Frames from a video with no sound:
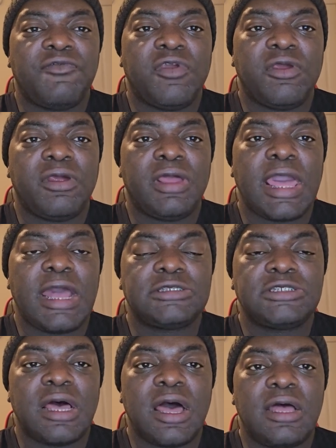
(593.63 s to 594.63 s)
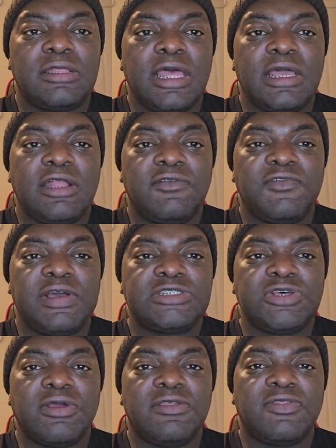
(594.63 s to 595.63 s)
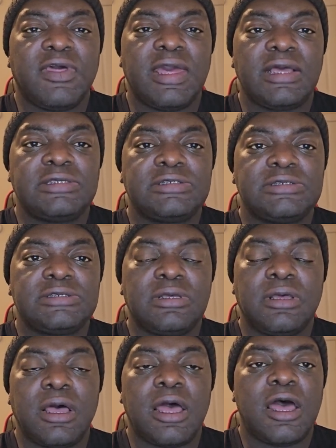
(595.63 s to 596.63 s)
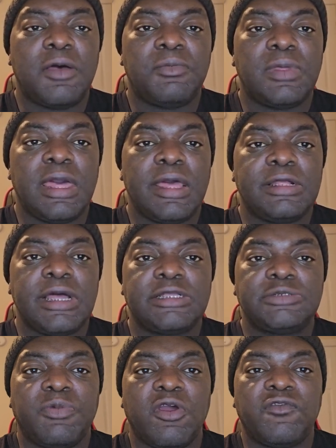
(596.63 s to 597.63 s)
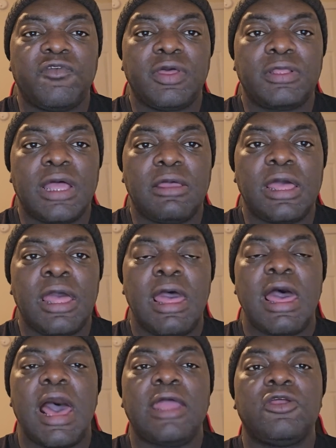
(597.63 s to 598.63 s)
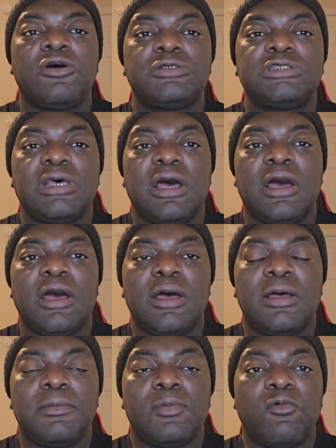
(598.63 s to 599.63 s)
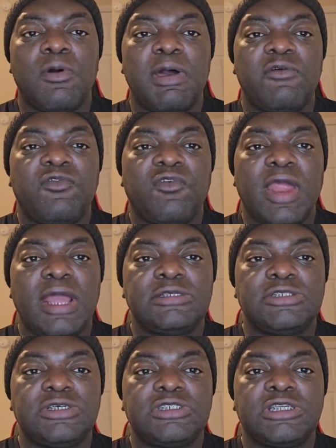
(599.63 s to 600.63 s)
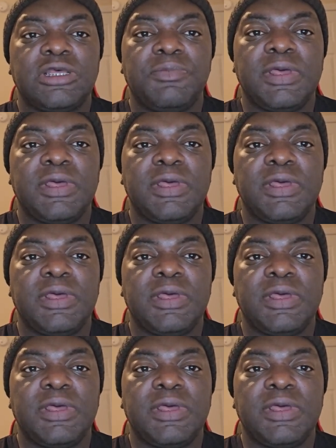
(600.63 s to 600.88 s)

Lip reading: you're hands-on and can fix certain things, It's perfect. I know one of my friends used to